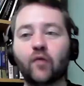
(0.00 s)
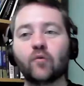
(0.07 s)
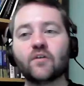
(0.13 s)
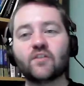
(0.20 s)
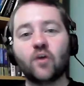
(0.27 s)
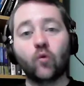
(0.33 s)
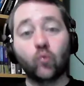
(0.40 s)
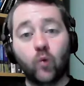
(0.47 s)
was
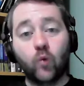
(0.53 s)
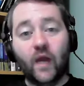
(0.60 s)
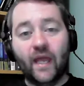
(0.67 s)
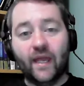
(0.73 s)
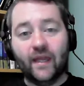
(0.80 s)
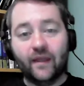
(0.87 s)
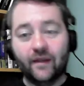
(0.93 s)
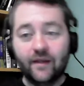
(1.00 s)
a
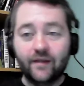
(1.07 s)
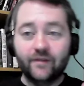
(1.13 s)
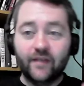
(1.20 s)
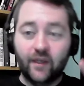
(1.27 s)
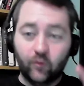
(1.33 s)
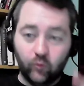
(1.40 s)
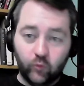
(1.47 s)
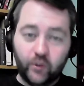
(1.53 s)
way
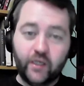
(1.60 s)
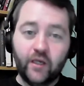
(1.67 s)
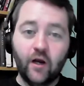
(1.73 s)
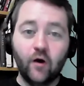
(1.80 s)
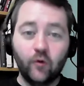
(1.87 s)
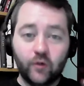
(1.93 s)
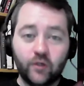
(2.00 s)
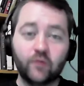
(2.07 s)
that
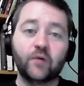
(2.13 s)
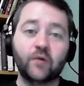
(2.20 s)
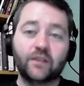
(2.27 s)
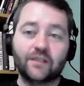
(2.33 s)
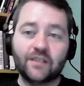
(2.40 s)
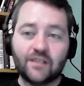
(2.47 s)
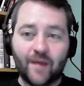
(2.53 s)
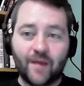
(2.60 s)
Riho could win
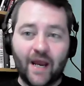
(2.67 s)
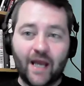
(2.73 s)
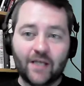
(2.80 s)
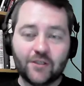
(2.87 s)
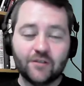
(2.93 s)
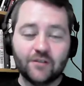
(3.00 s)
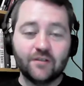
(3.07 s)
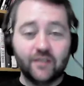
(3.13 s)
this
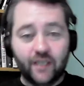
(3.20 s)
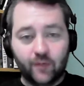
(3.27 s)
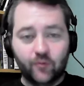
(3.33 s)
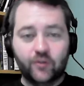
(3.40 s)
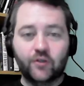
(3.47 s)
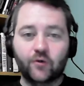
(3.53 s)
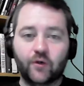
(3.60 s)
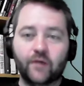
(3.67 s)
match, they would
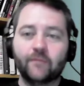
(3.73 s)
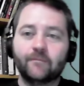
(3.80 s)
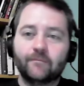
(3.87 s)
do it.